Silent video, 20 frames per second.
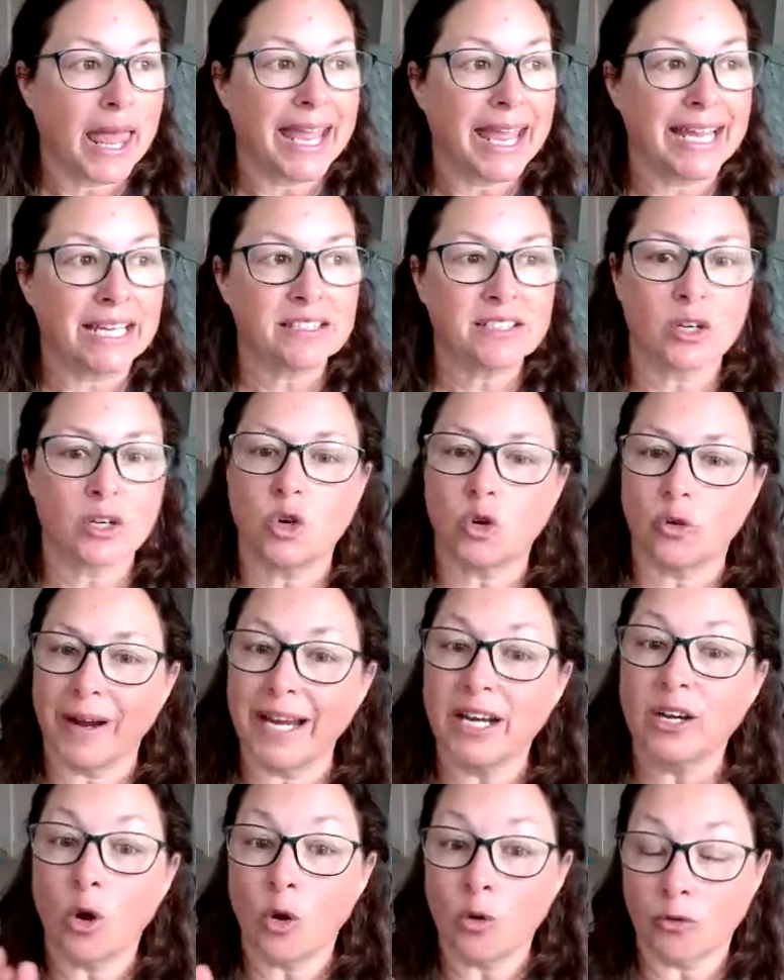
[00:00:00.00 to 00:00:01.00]
It's a
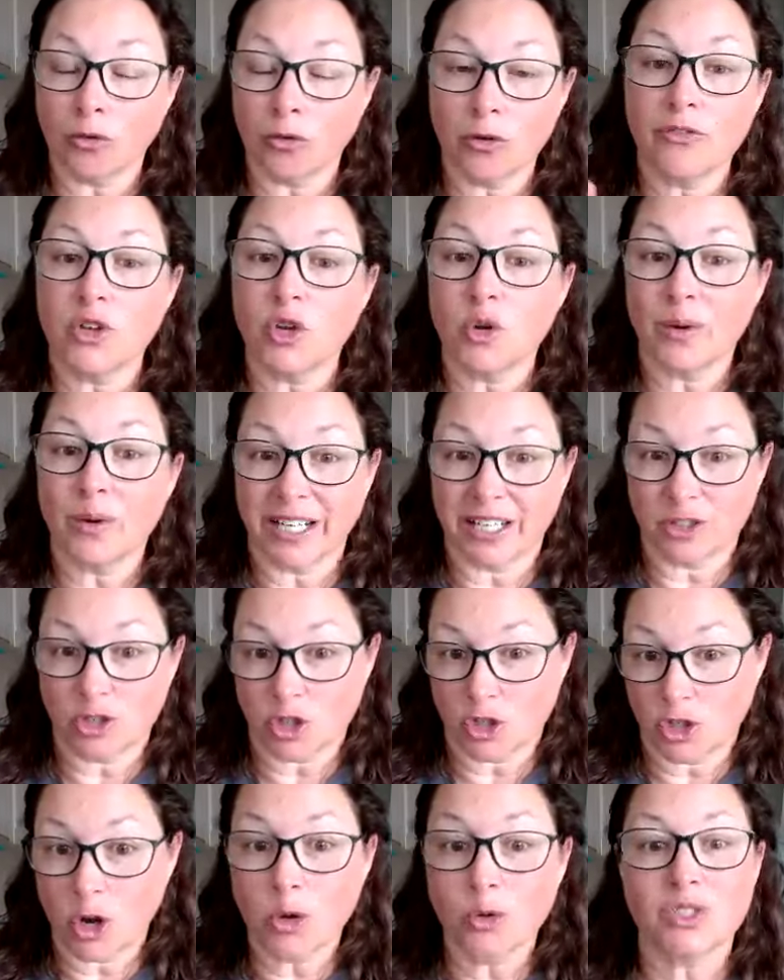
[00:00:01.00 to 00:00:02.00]
great overview, and it
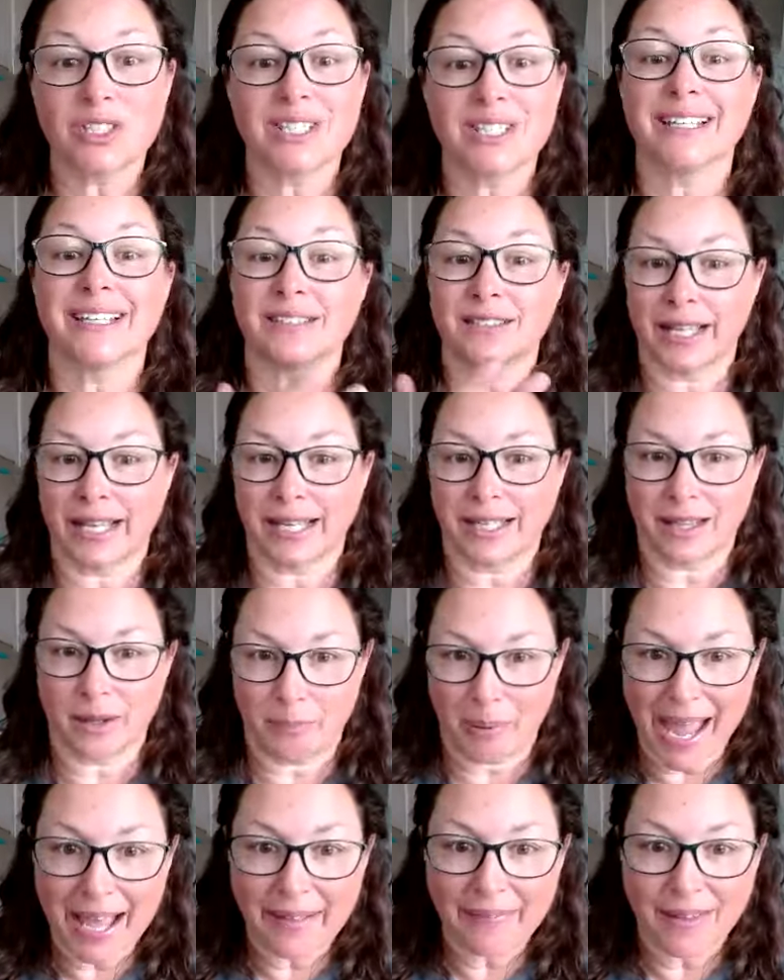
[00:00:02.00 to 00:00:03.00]
shows things like the
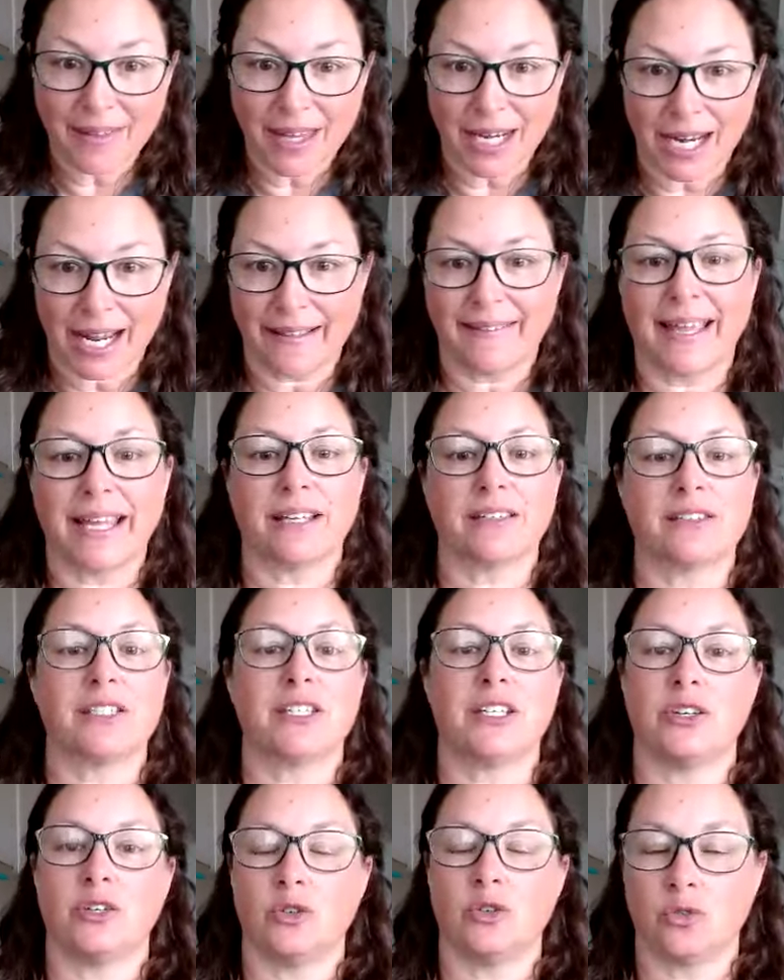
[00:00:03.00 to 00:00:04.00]
pen that I like
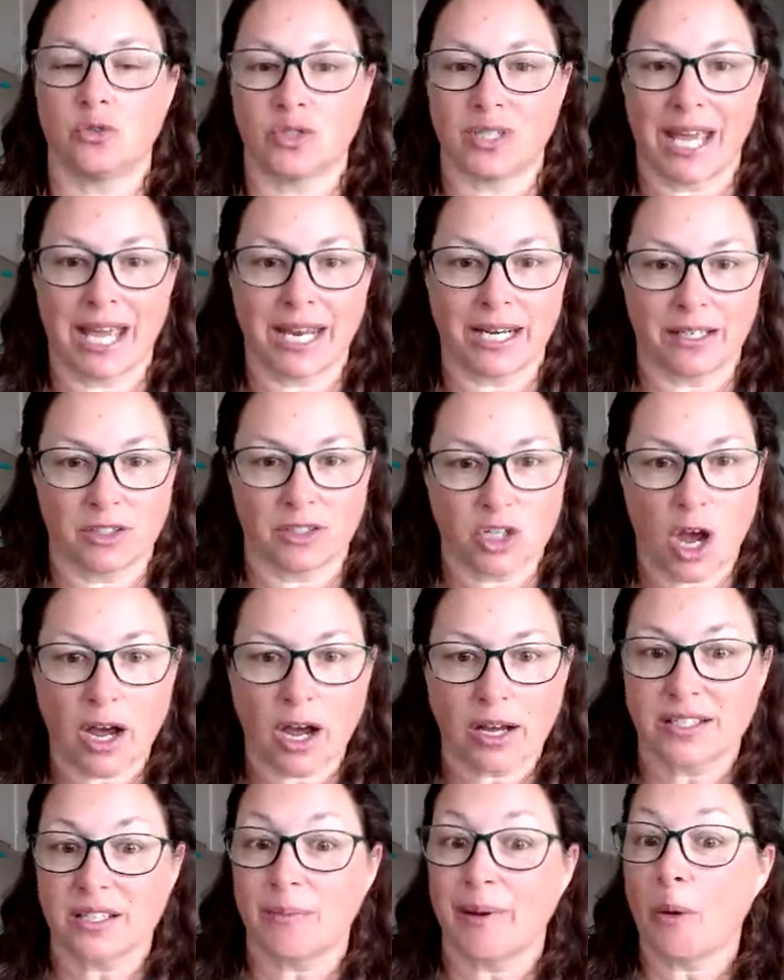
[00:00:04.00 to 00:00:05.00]
to use, and it
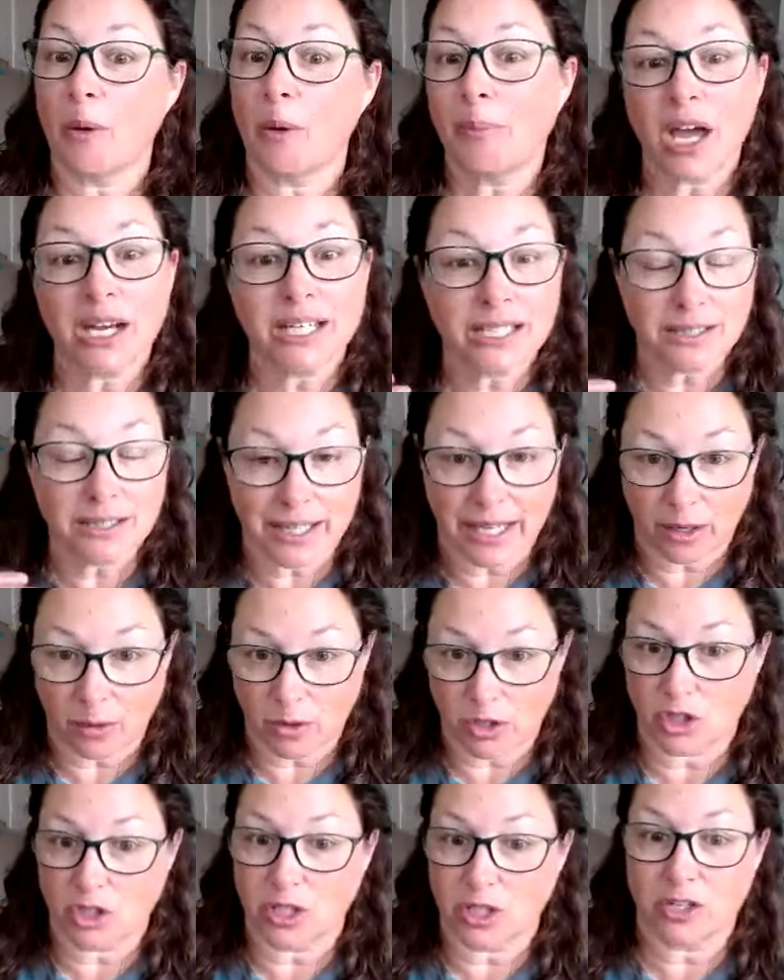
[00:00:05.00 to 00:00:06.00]
talks about body
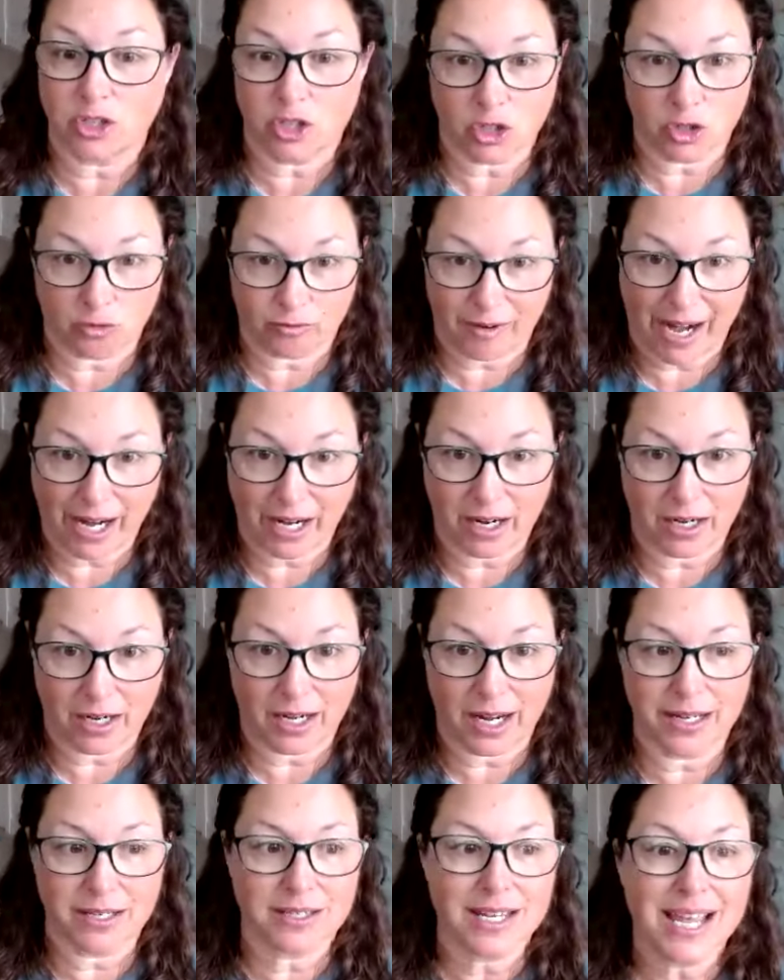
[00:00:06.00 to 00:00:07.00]
language they should
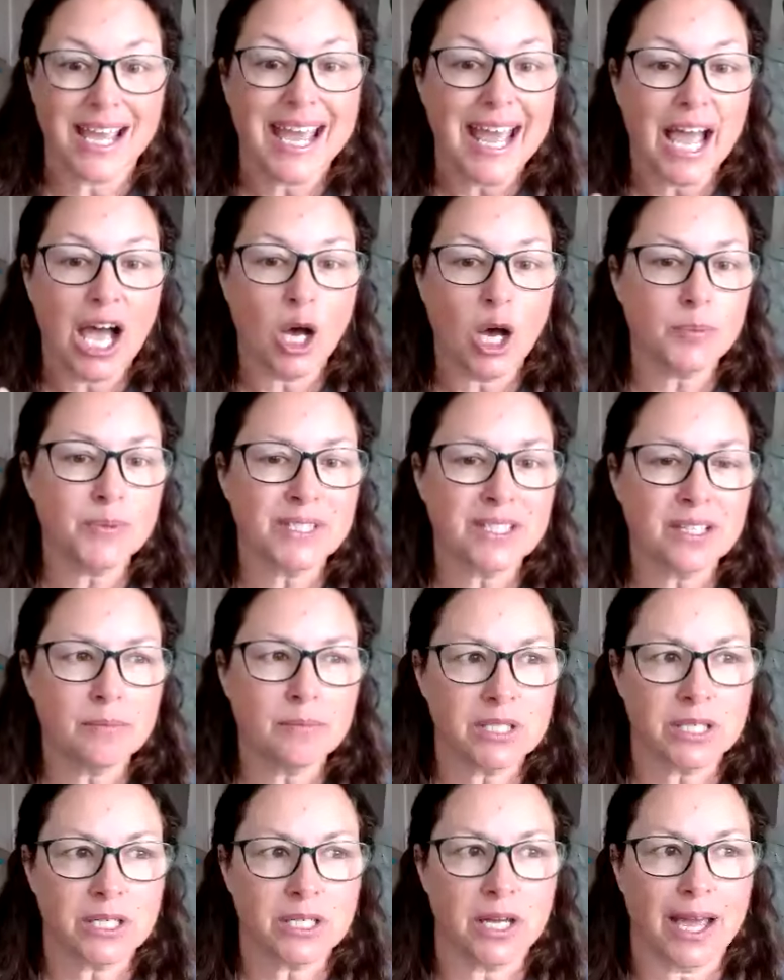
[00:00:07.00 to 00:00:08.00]
recognize, helps
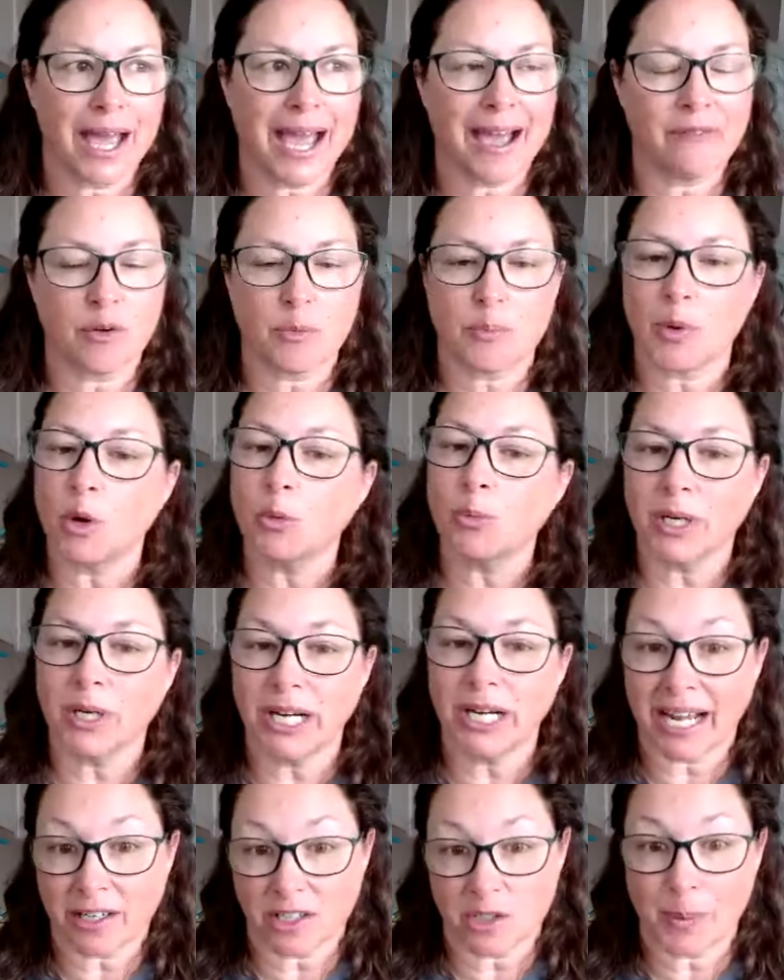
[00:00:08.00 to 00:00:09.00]
them to have
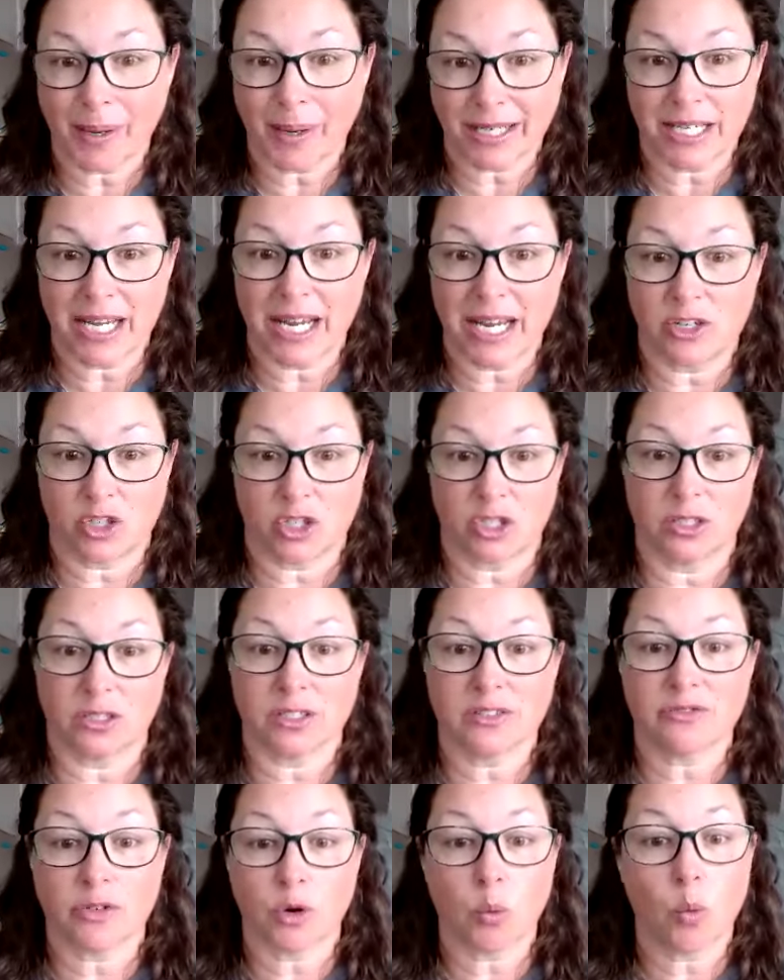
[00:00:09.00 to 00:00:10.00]
appropriate
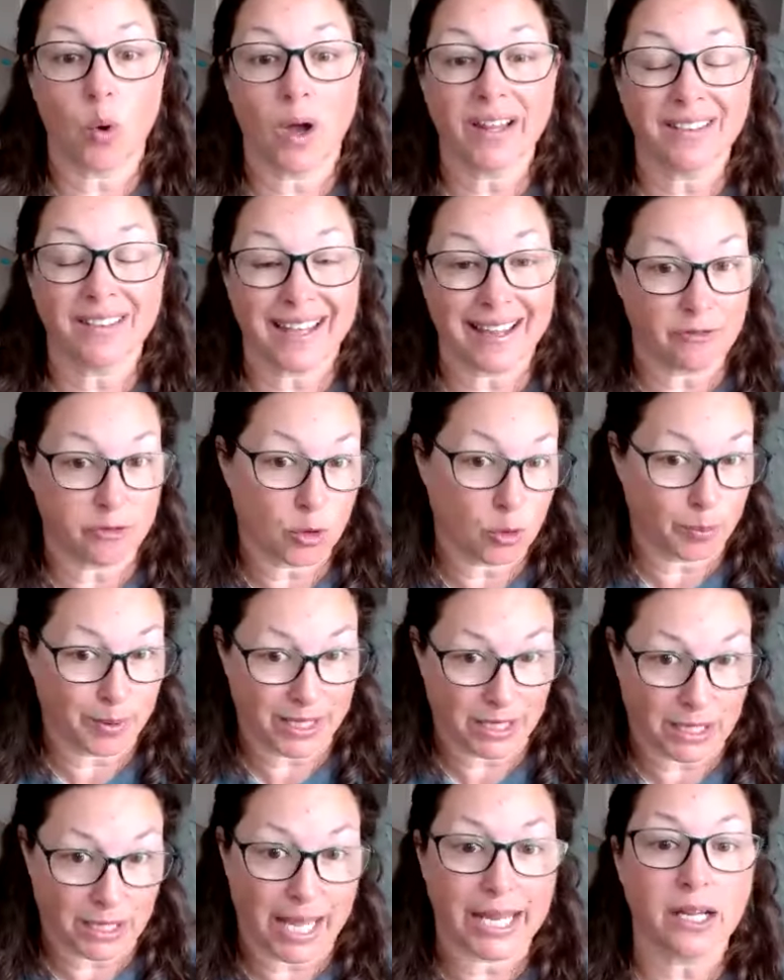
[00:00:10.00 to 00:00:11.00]
expectations for what life will
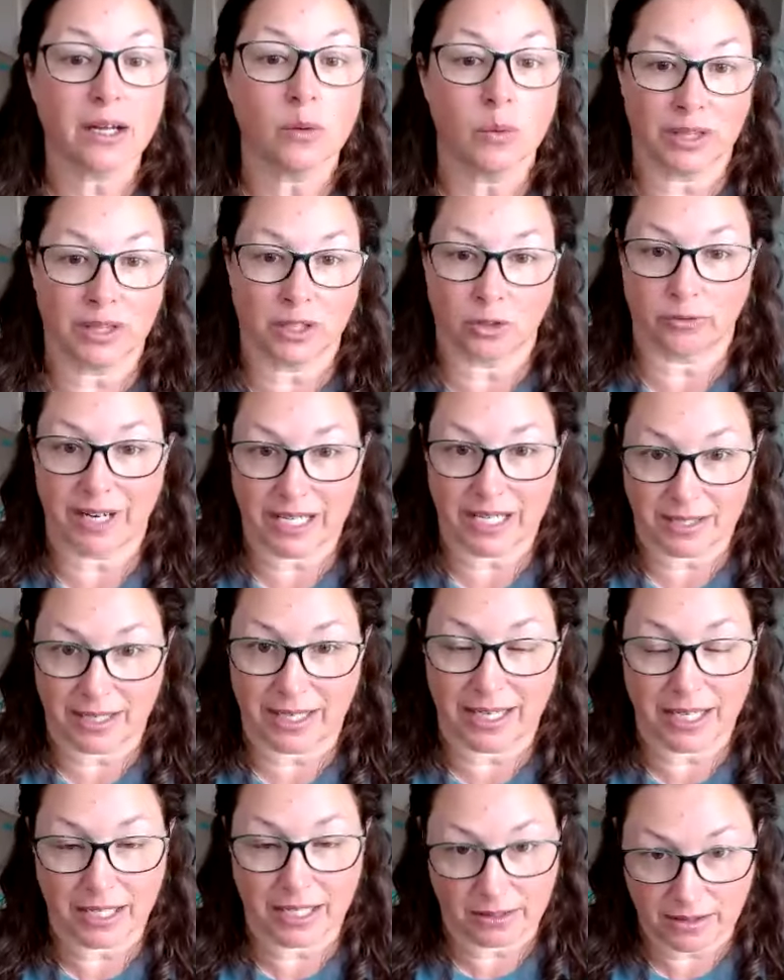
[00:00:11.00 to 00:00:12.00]
be like when they're
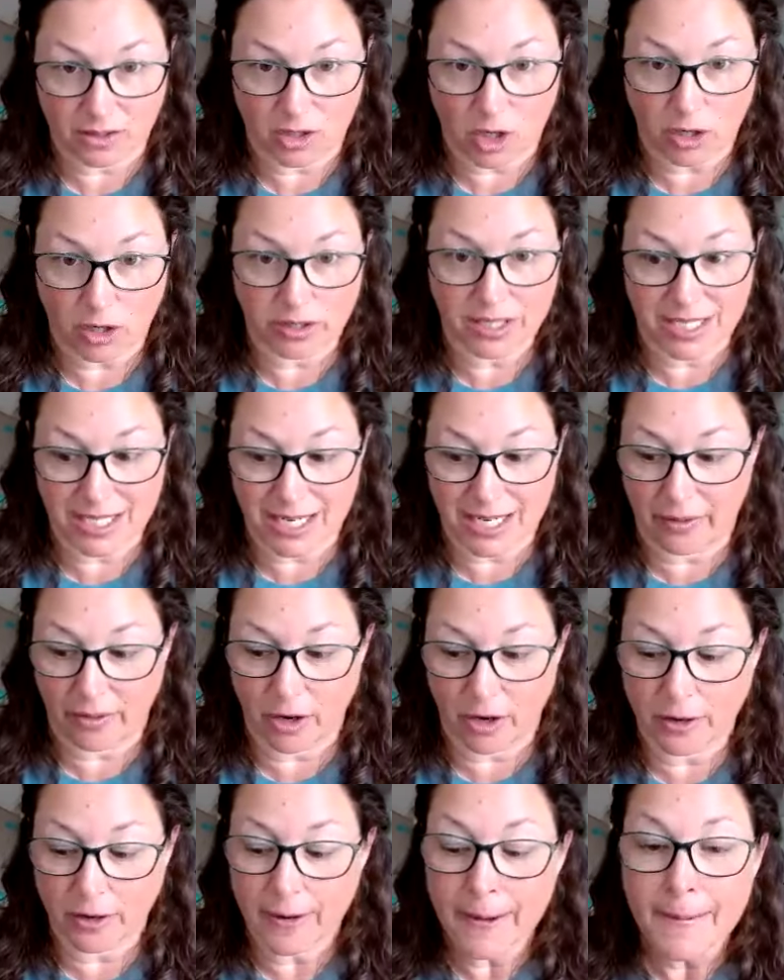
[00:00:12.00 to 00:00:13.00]
raising kids and dogs
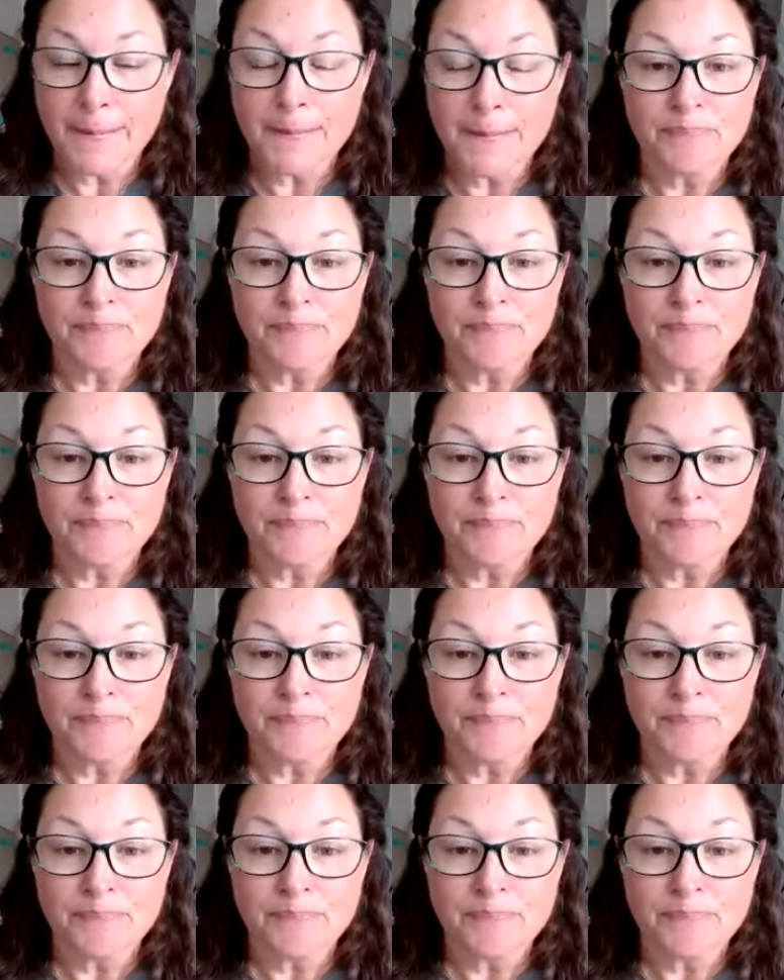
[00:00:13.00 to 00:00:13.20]
together.